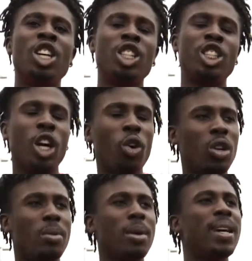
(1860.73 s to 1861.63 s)

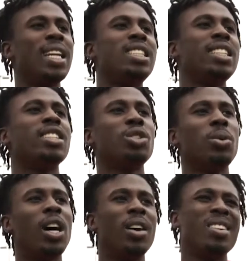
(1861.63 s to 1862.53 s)
shoulder mobility as
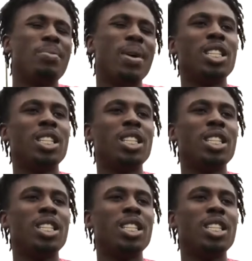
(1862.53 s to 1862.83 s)
well, and a bit of